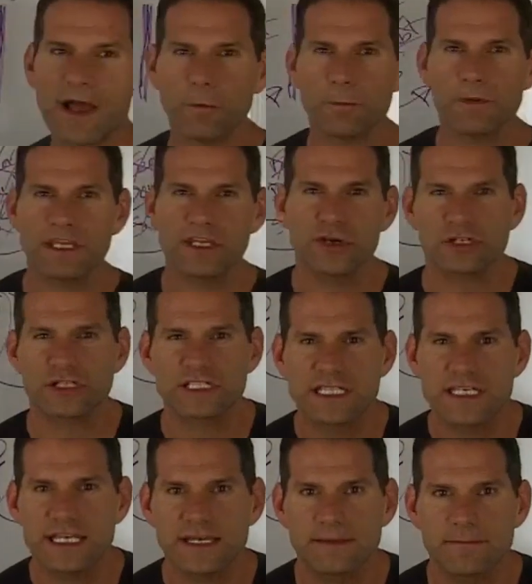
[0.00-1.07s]
helping your
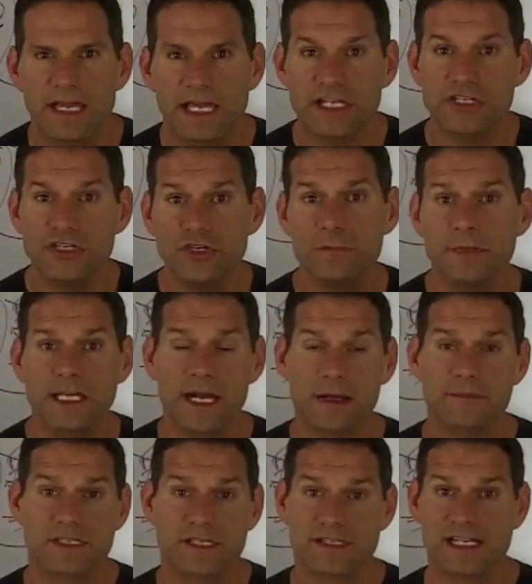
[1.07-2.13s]
team and you
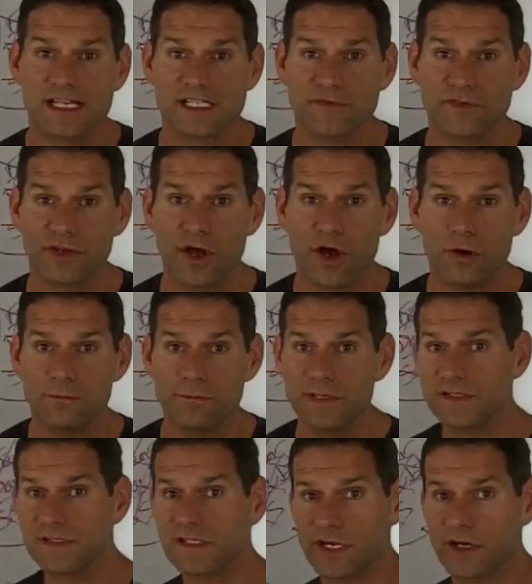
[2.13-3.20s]
become successful in a home
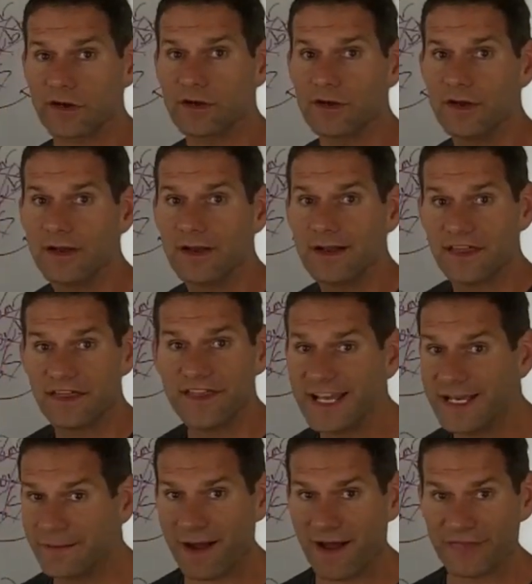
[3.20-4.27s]
business here.
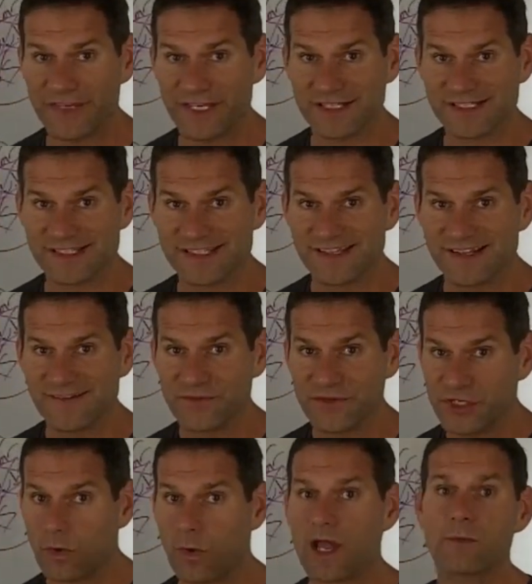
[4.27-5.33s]
Think about this.
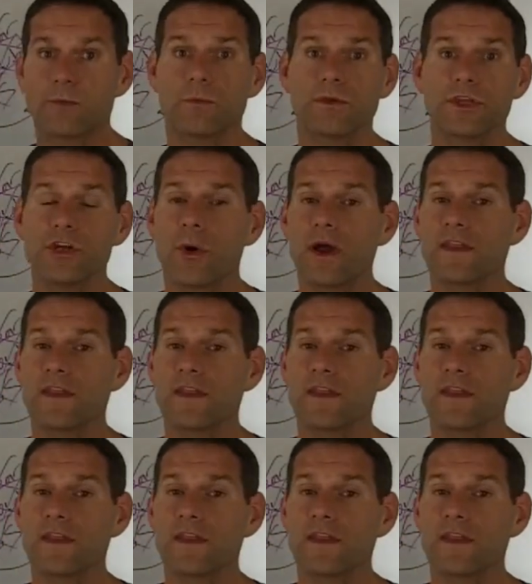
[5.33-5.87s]
You know why, you know